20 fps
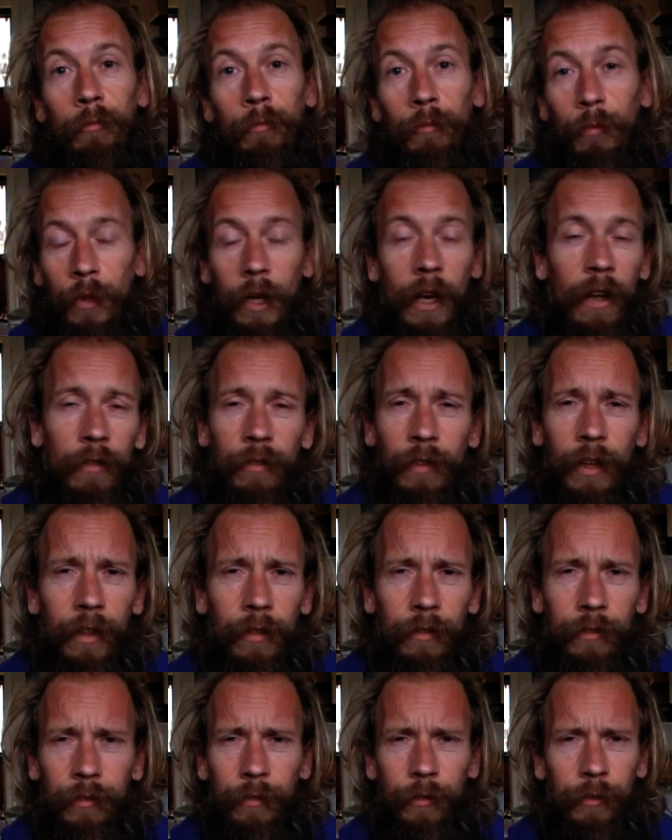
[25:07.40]
we love
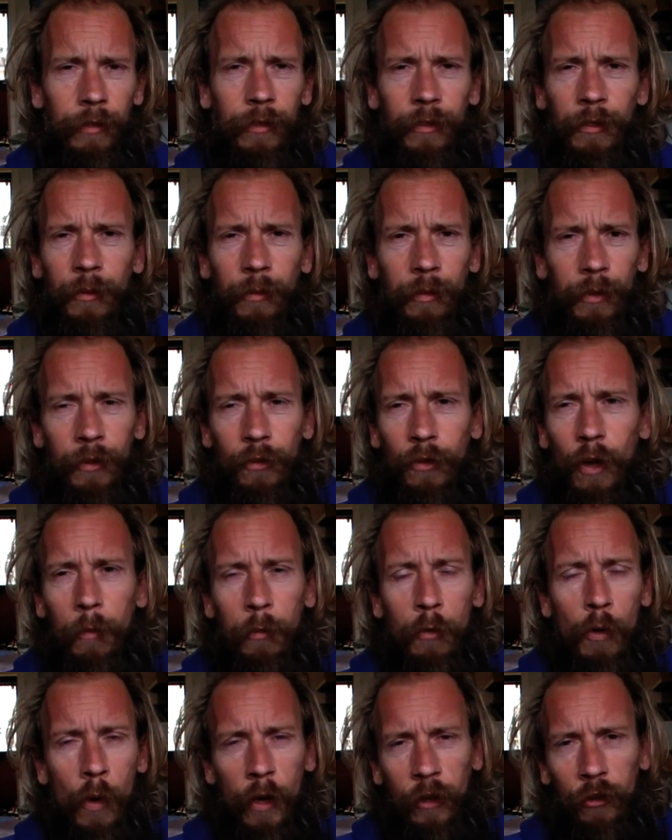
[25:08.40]
love. We stop
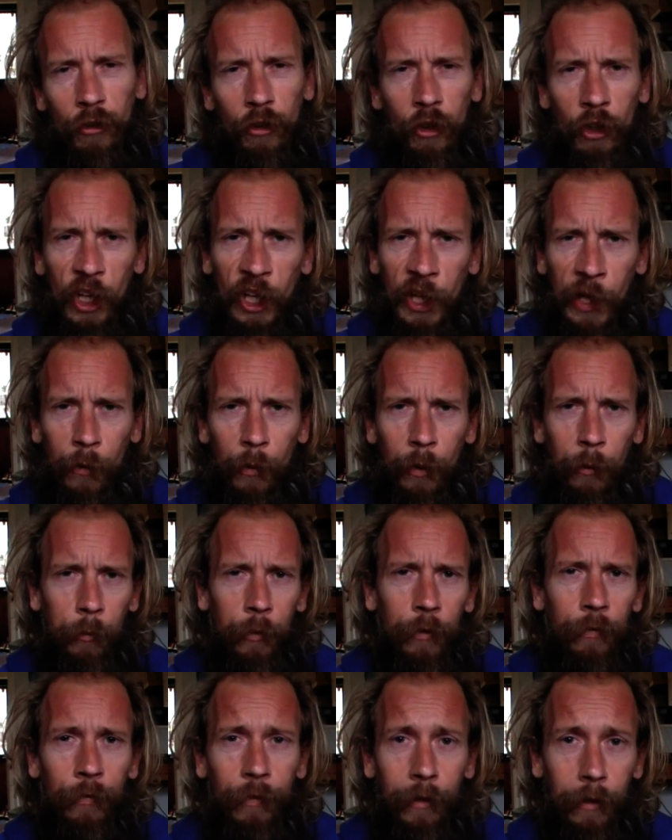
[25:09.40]
questioning when
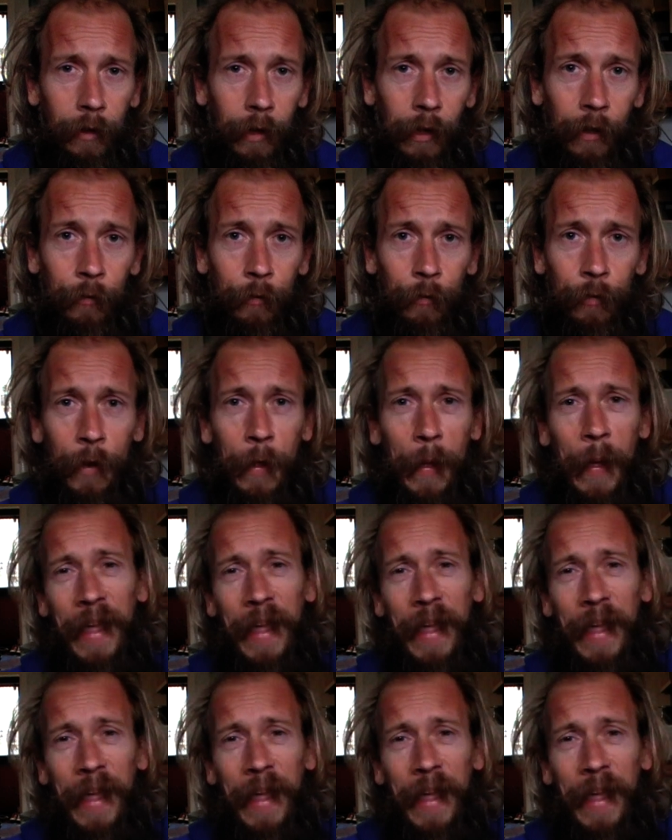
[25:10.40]
we feel love.